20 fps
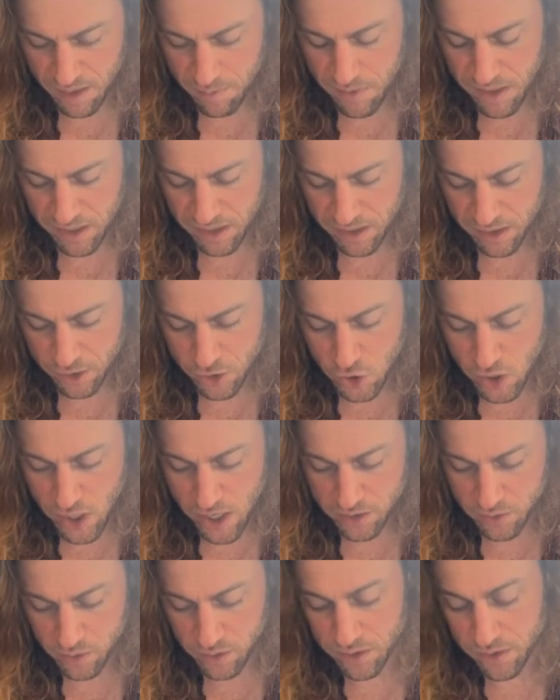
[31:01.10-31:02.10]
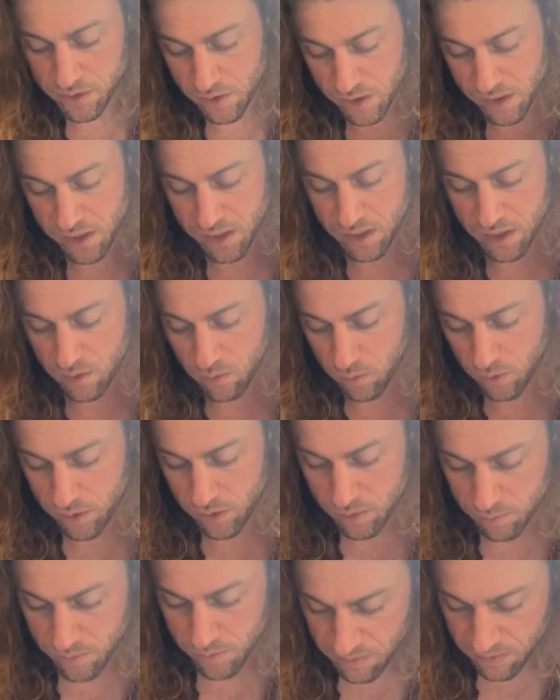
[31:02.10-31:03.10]
making a tracked reel, so I need to get a reel
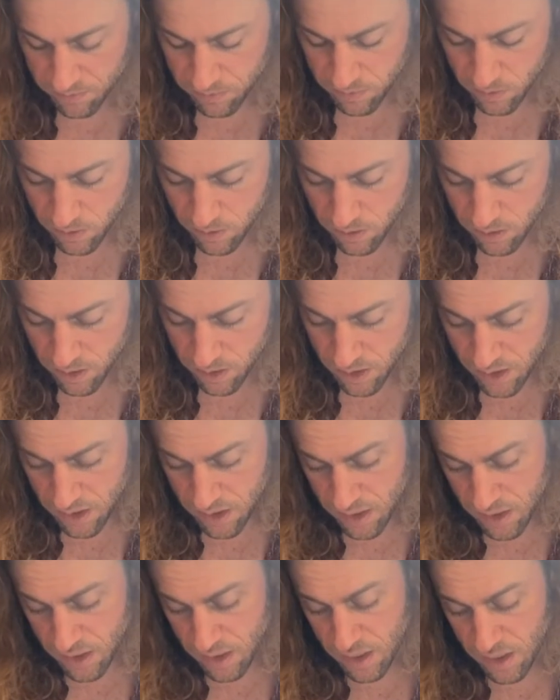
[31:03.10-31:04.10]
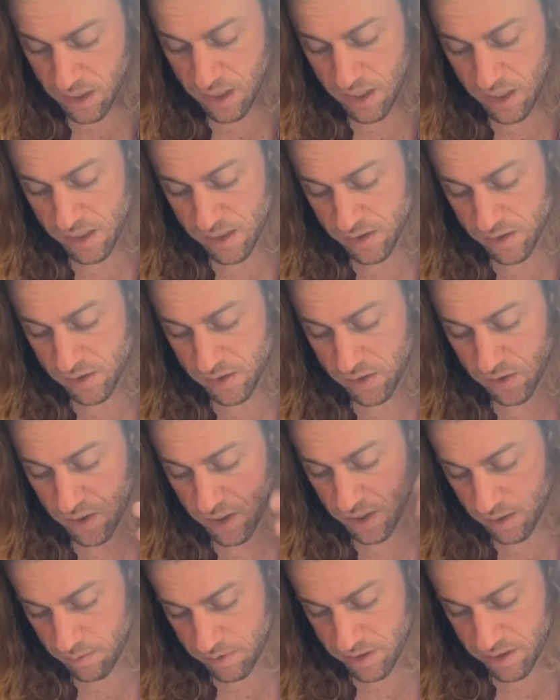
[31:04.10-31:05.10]
made for
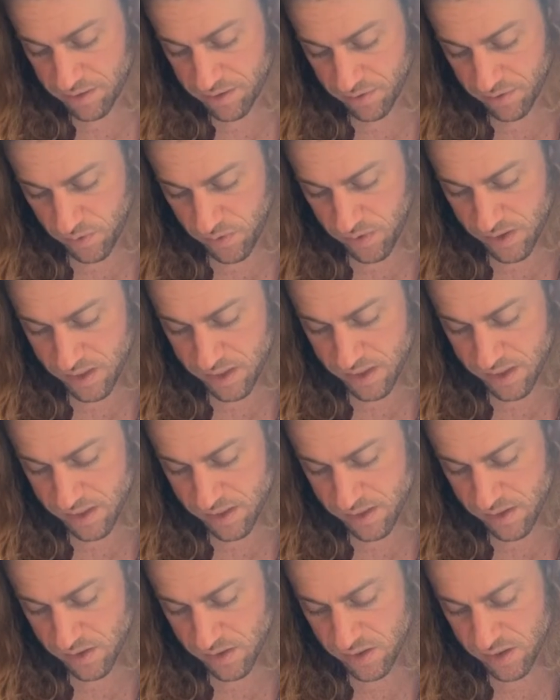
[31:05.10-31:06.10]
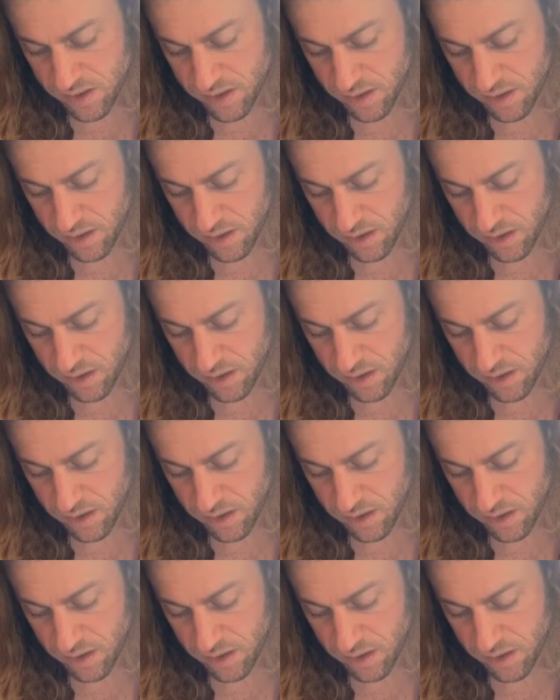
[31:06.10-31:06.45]
Instagram and all the things.